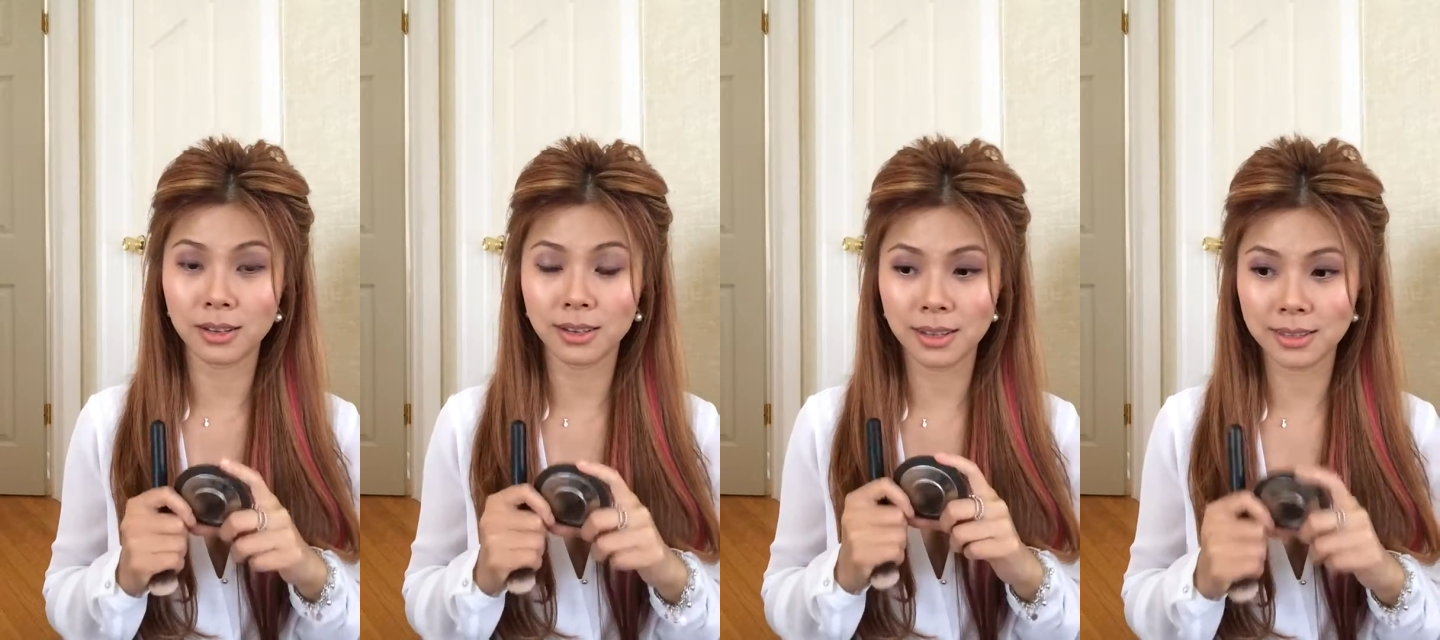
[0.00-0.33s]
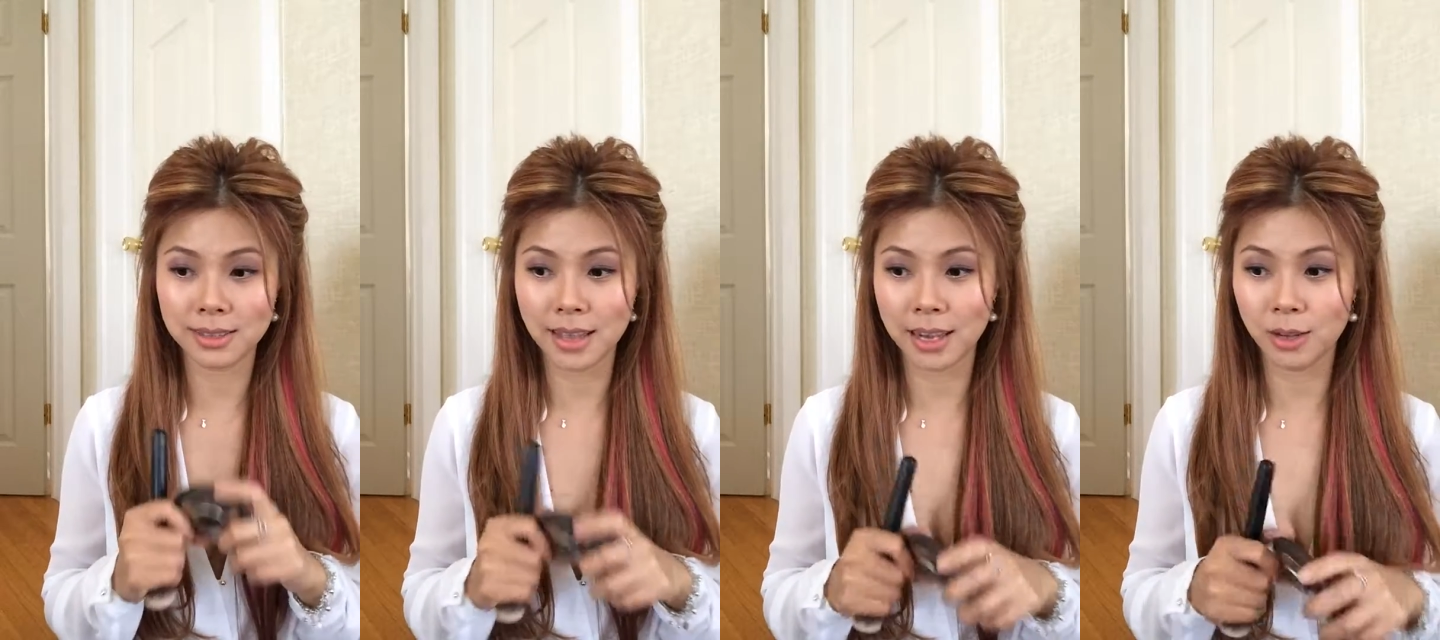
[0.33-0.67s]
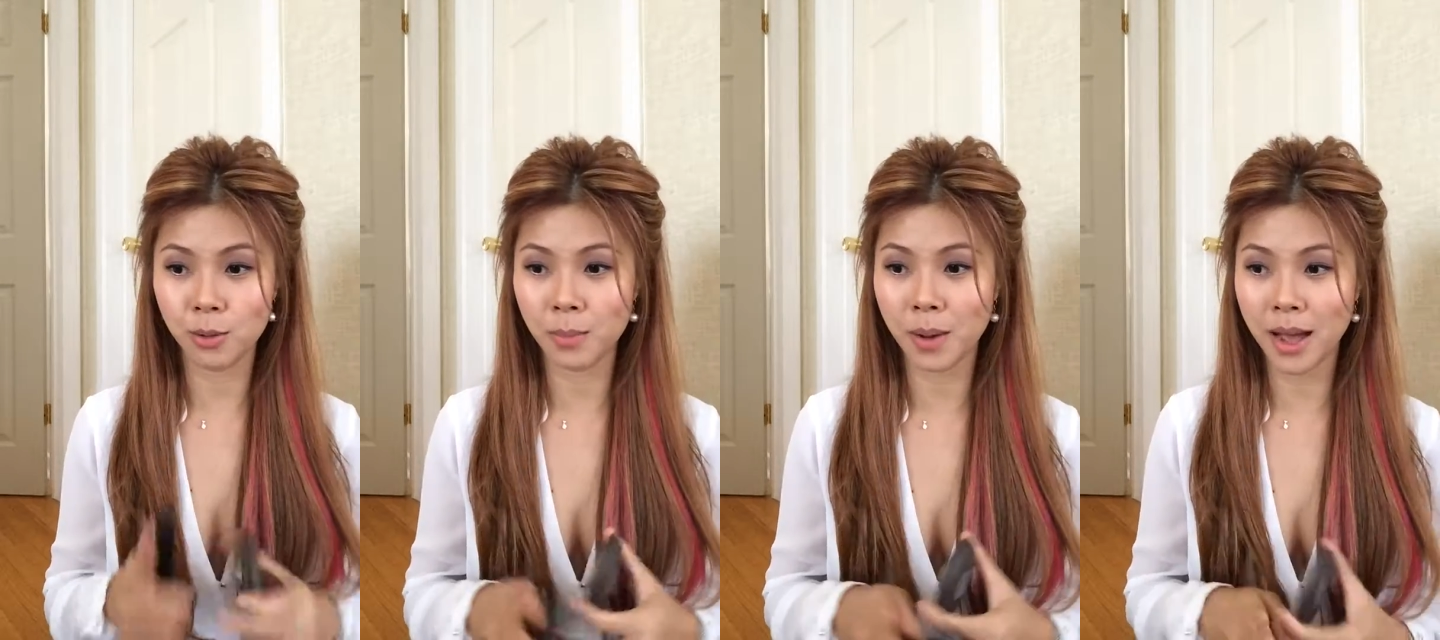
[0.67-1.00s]
is like
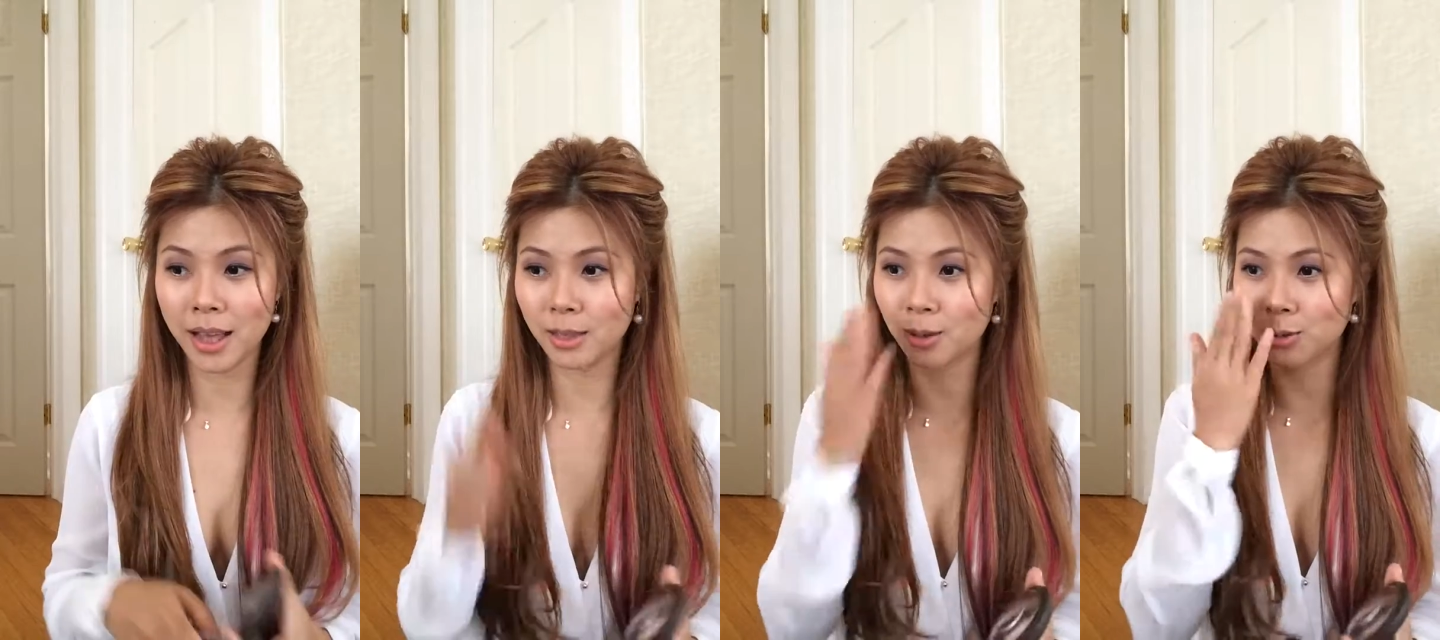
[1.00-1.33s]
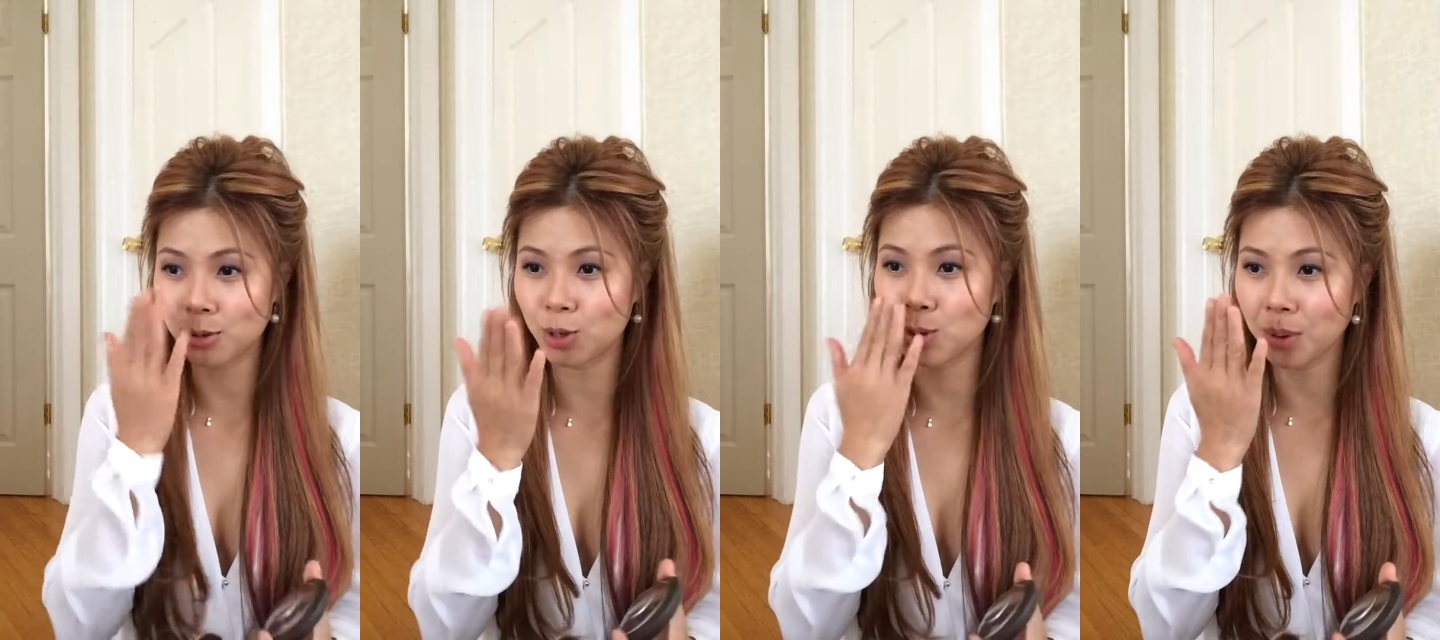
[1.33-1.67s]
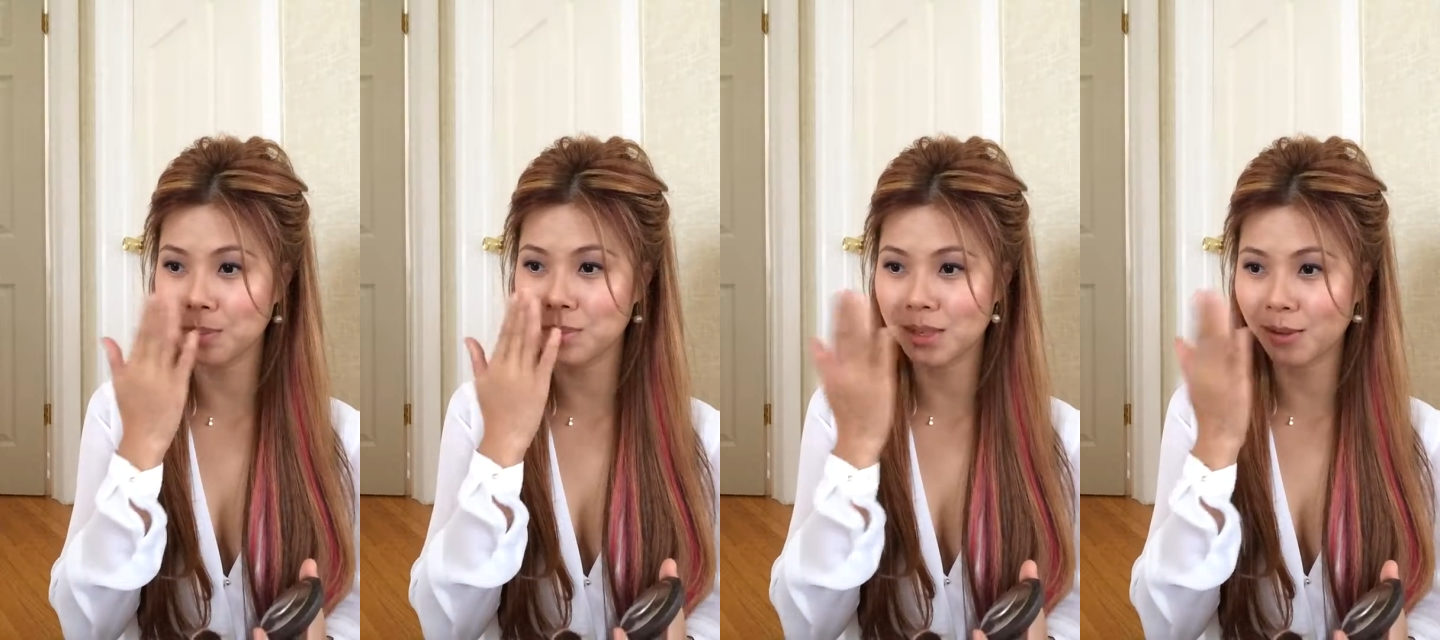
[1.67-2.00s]
you buying those
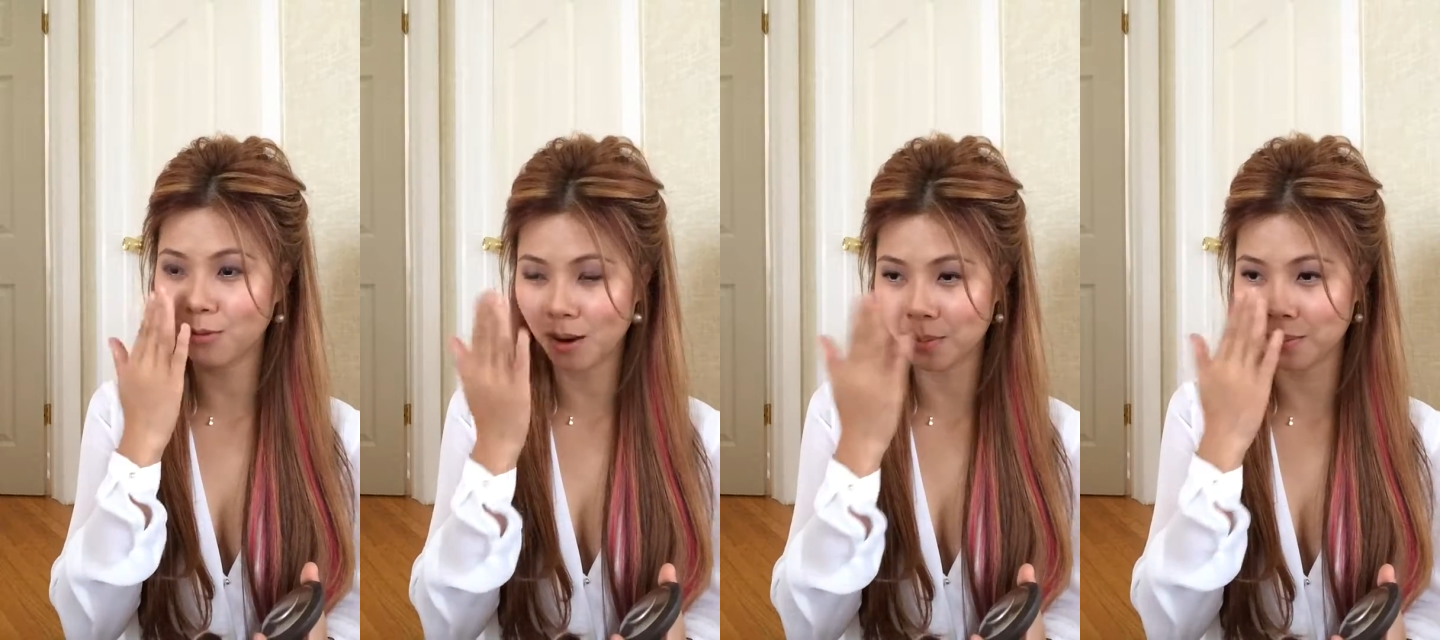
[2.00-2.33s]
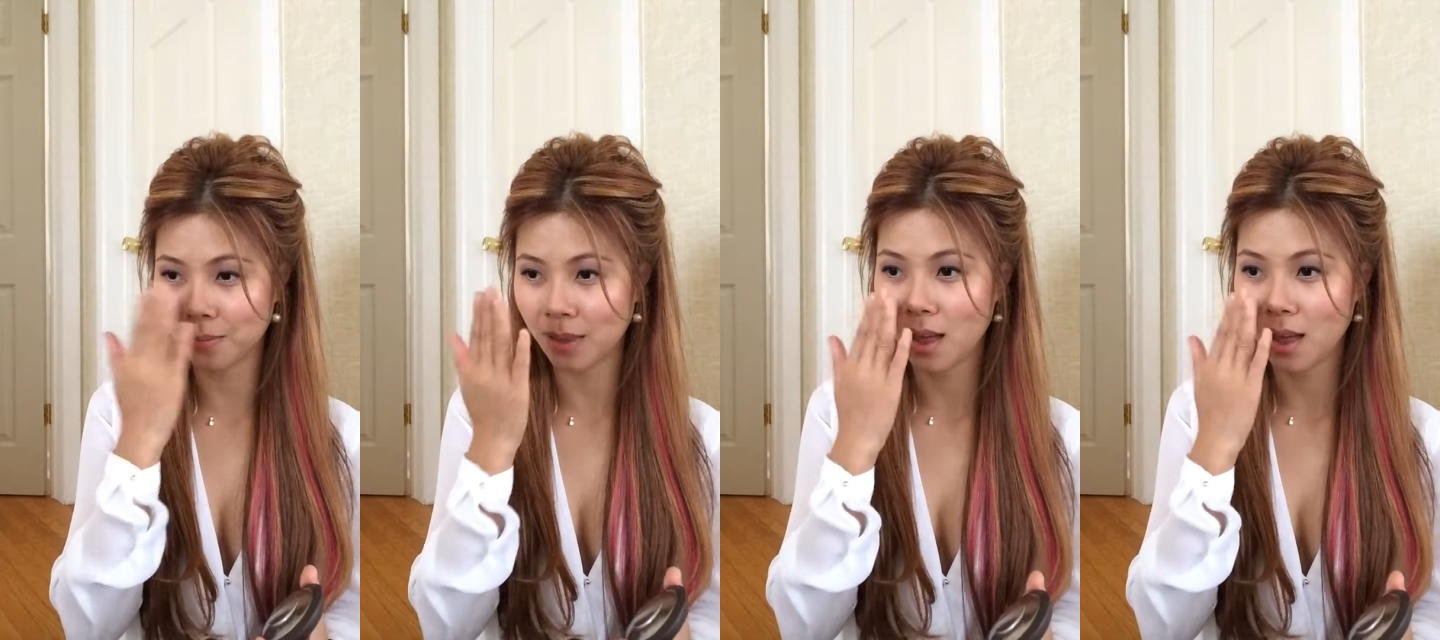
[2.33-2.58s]
strips from